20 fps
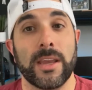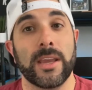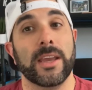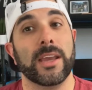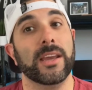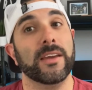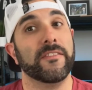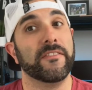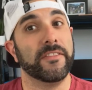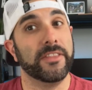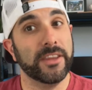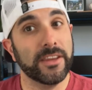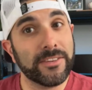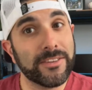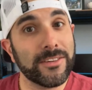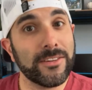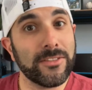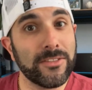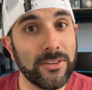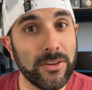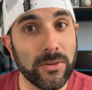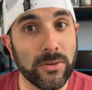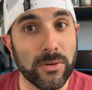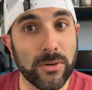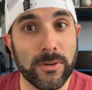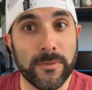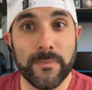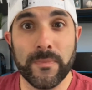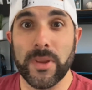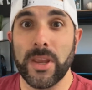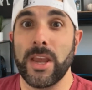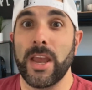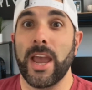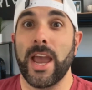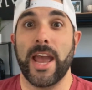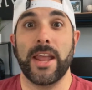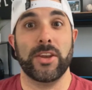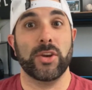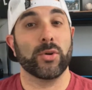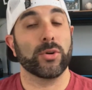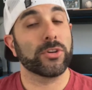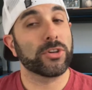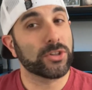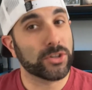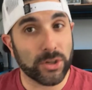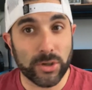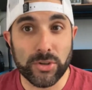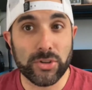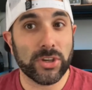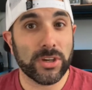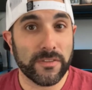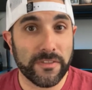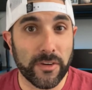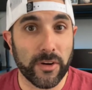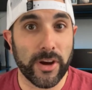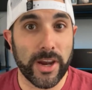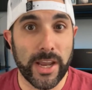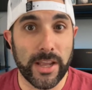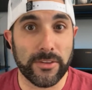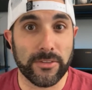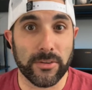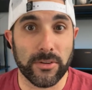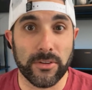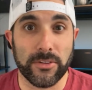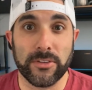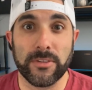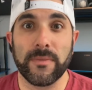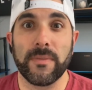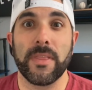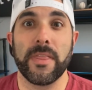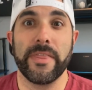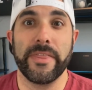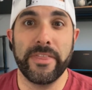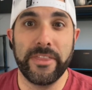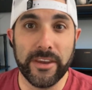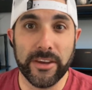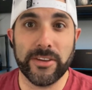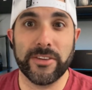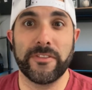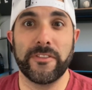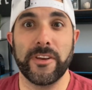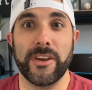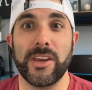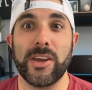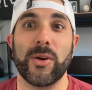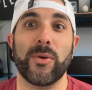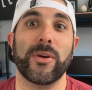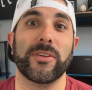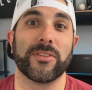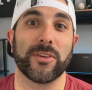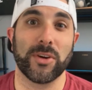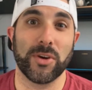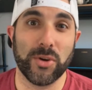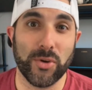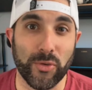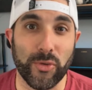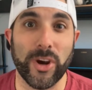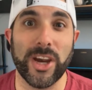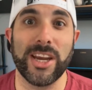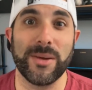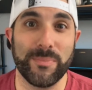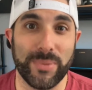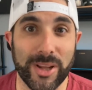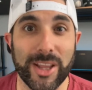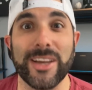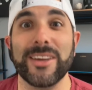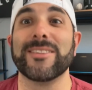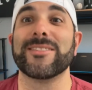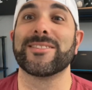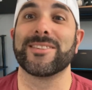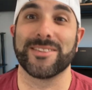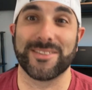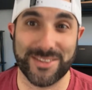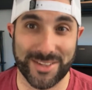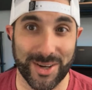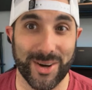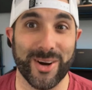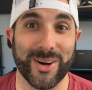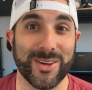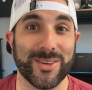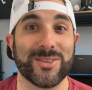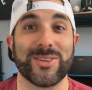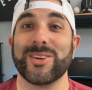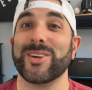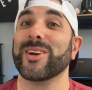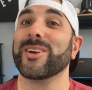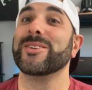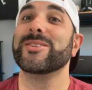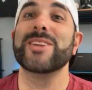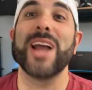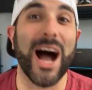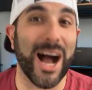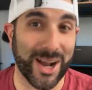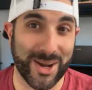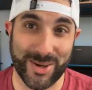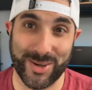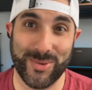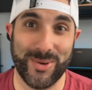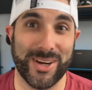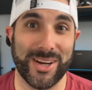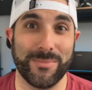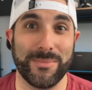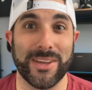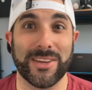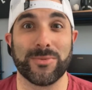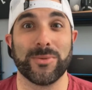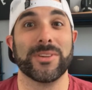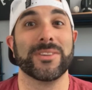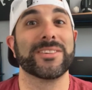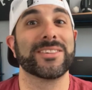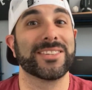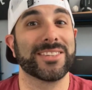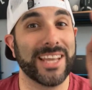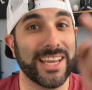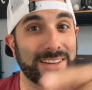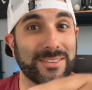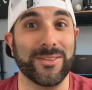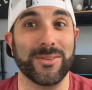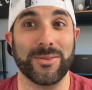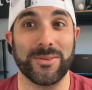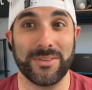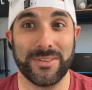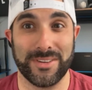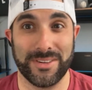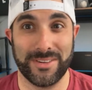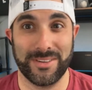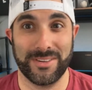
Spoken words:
If this is you and you're searching for answers, this video is a great place to start, so you're not going to want to miss one. Stay tuned.